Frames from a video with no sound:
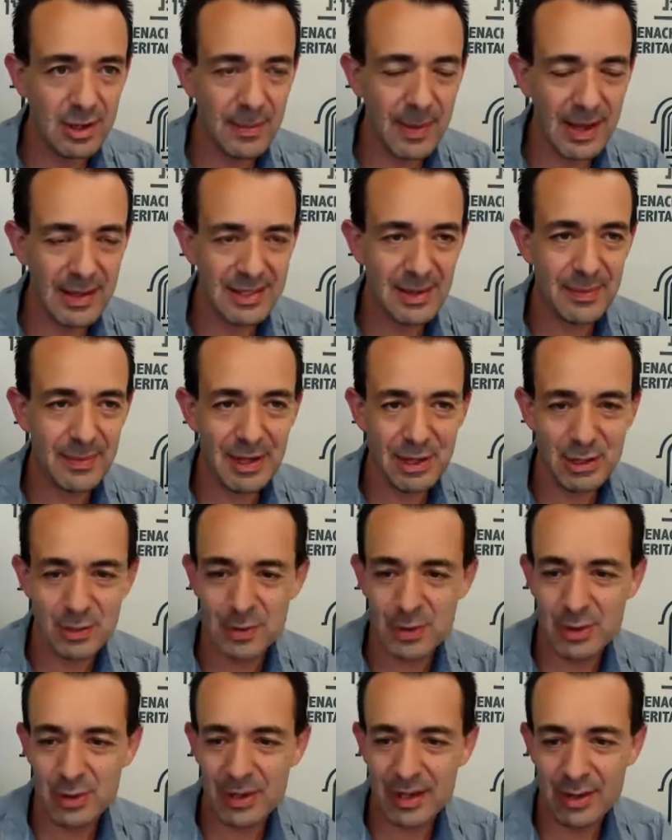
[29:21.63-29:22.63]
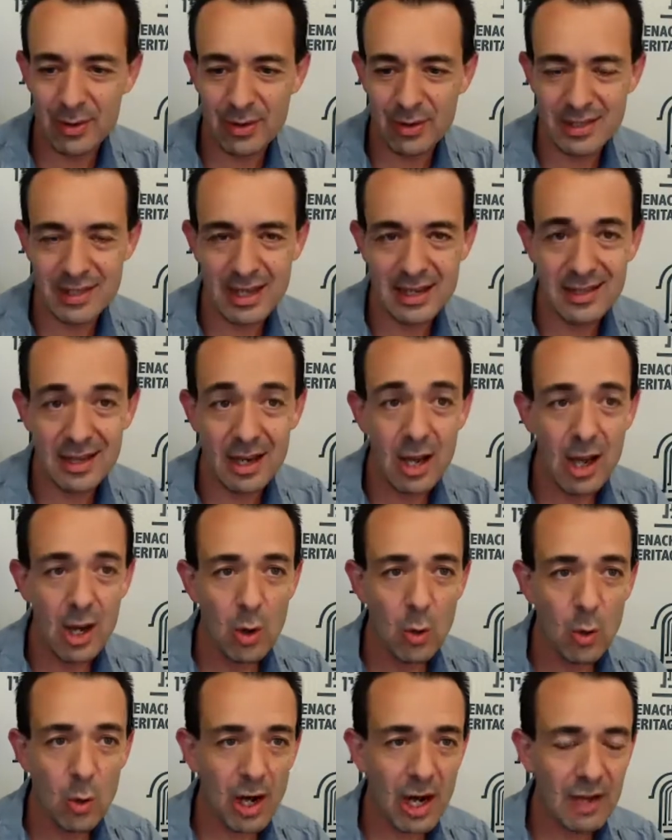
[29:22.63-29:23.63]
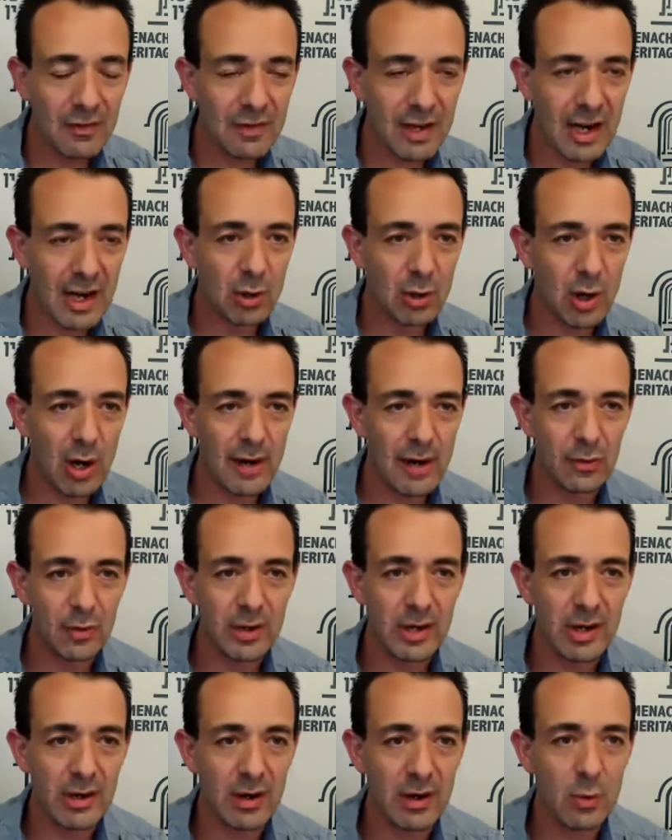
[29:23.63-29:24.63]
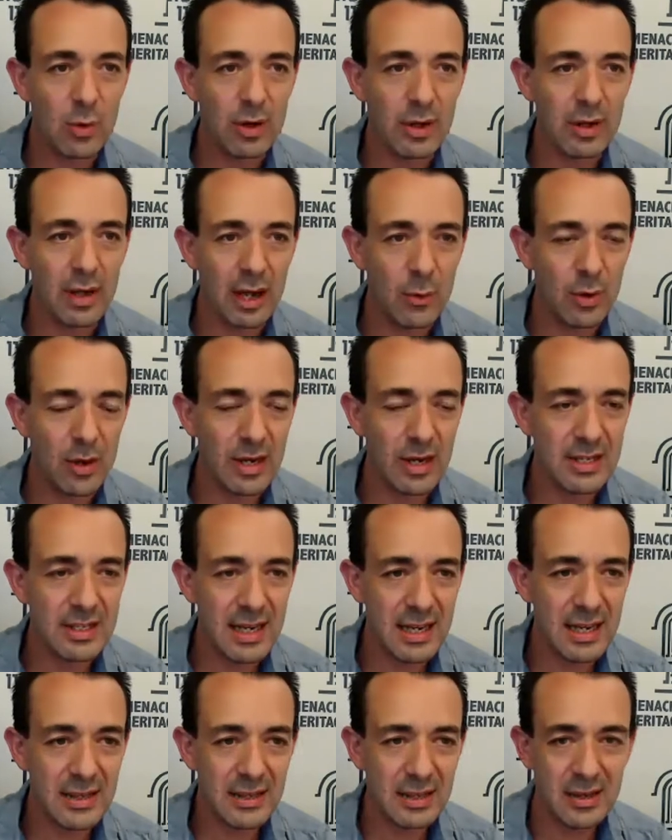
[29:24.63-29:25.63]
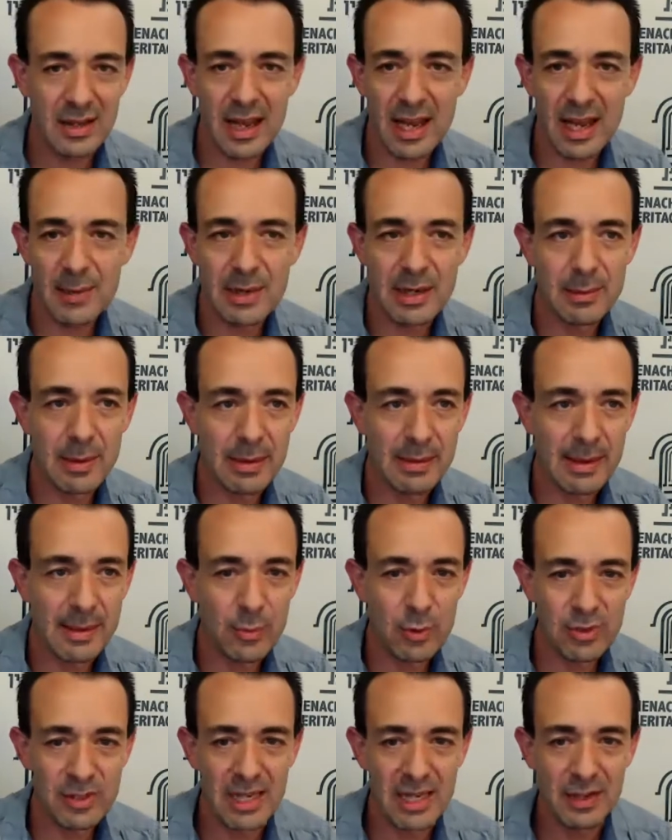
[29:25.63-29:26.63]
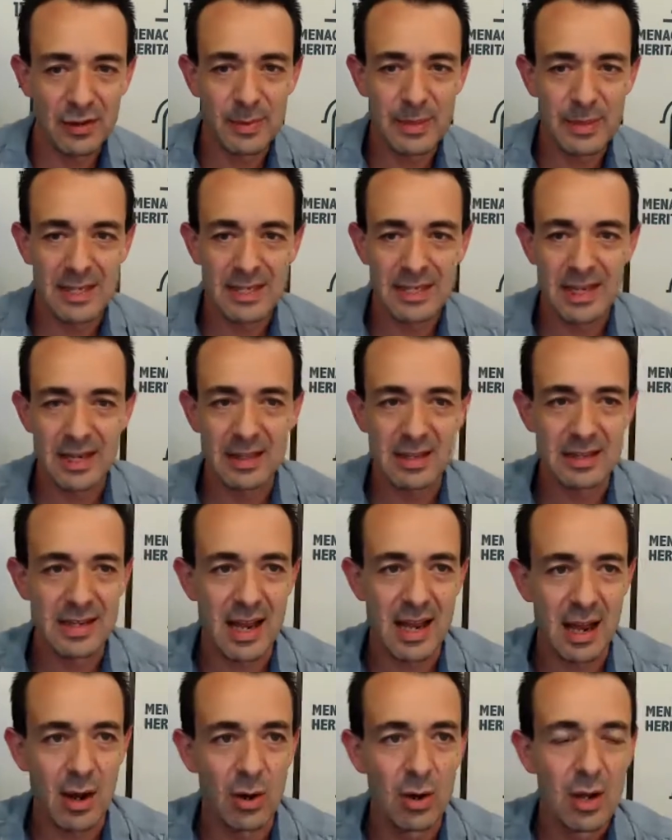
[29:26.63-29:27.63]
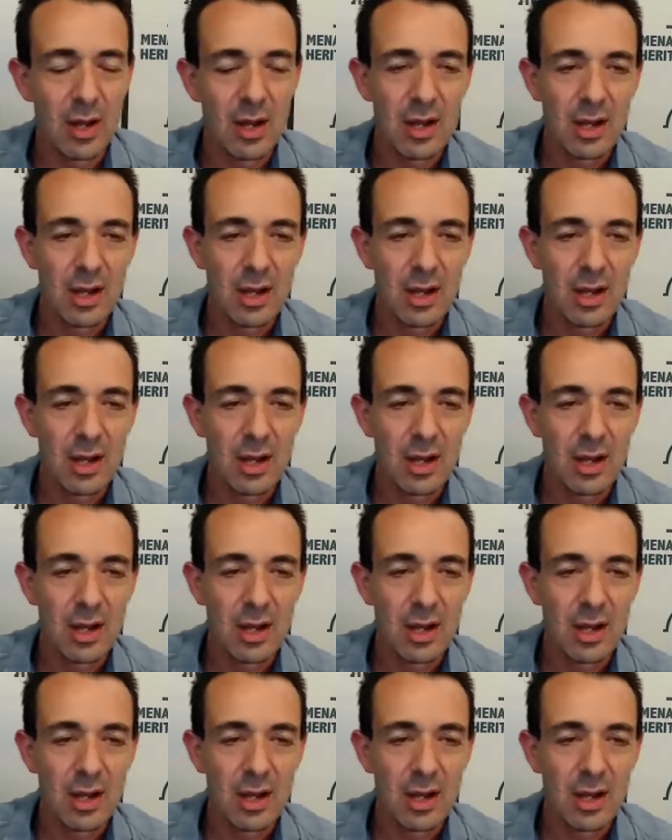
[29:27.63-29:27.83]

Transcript: about something else we're doing here at the center. While I've got everyone here, I wanted to say this at the end, but it might make more sense for me to say this now